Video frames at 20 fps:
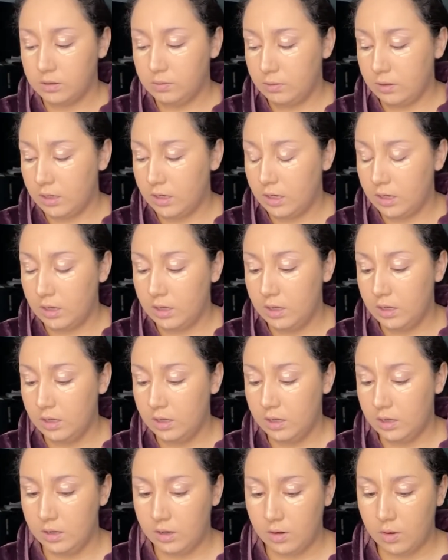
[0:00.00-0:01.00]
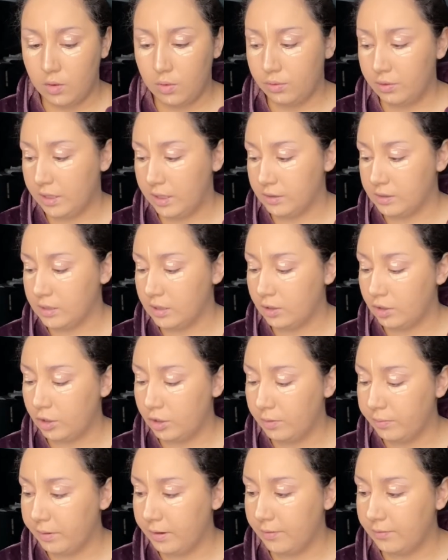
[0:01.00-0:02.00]
we only used a
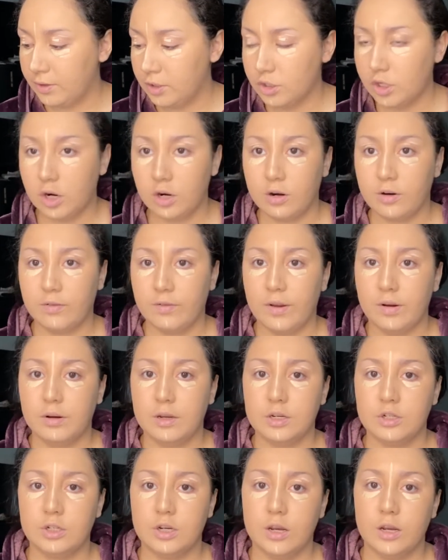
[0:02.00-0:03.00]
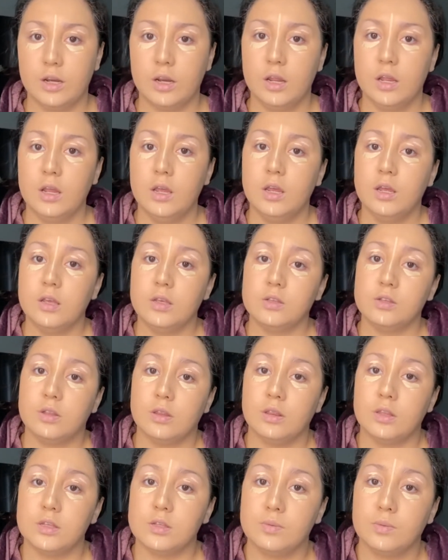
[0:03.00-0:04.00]
little bit of the darker foundation, so that
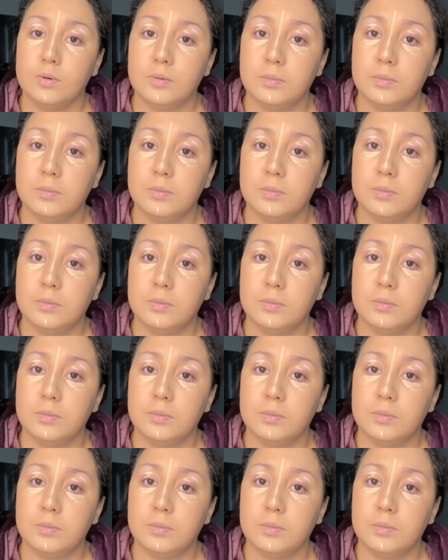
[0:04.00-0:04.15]
this would